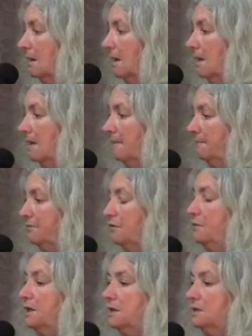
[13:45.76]

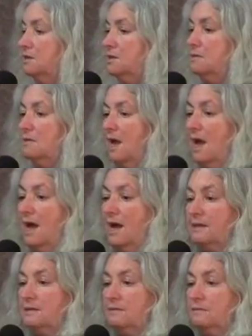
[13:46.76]
If we can do
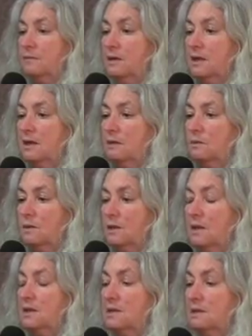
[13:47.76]
that, if we can
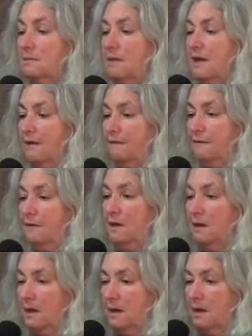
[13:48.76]
release some of that
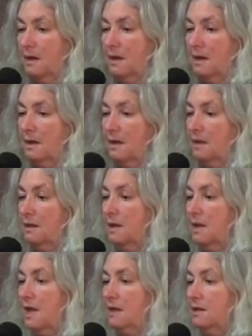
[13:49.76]
fear,
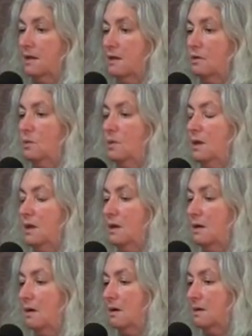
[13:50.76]
then I think
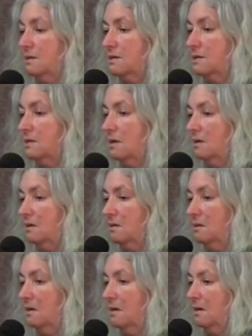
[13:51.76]
we
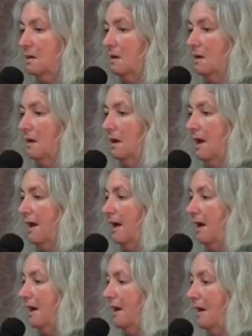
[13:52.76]
also
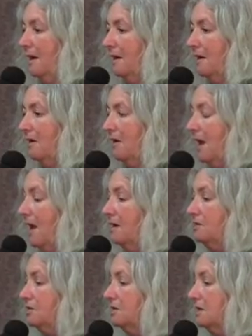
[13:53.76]
are
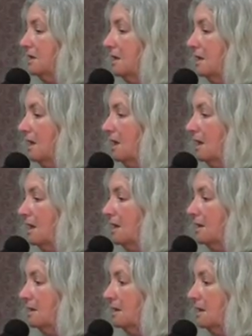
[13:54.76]
actually
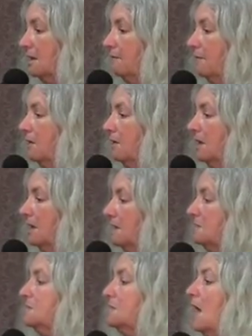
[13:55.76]
at a very
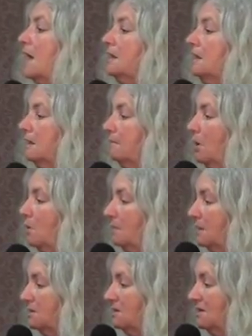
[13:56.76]
exciting
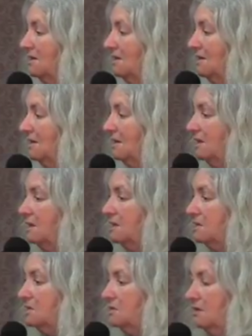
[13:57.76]
moment in
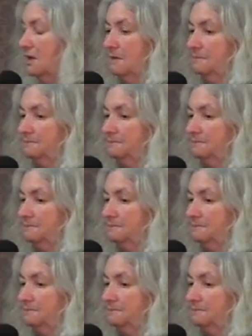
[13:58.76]
history.